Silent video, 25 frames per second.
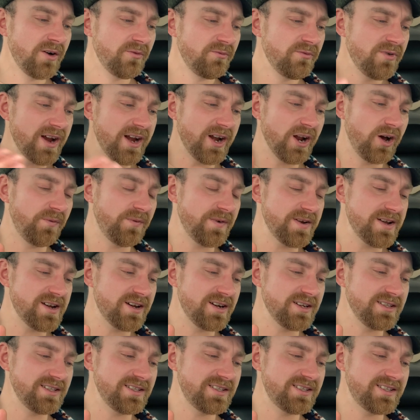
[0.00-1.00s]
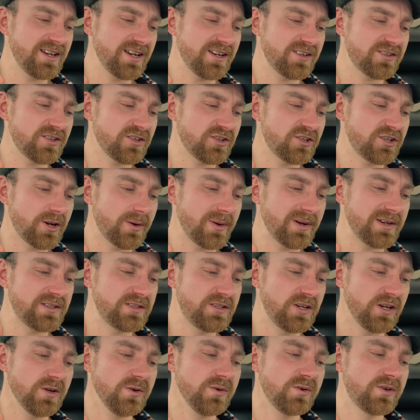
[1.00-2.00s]
written off in 96, showing
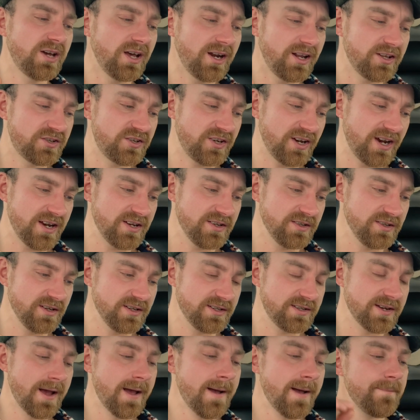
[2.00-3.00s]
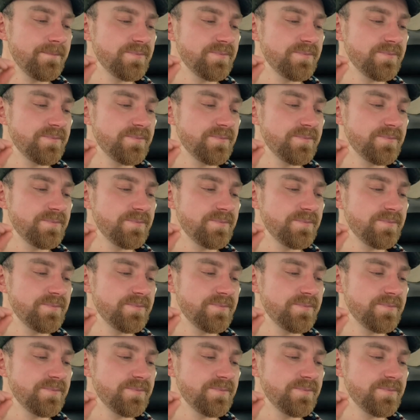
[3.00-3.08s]
2 colour changes.